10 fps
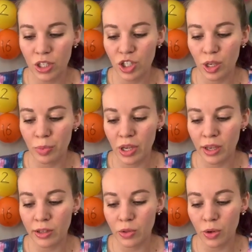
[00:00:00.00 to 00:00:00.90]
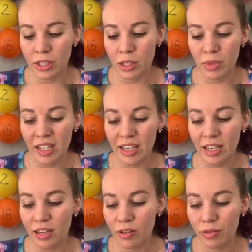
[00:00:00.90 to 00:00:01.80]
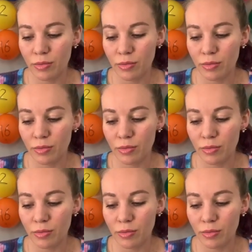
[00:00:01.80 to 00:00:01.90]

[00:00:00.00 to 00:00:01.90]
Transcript: shipping is going to be,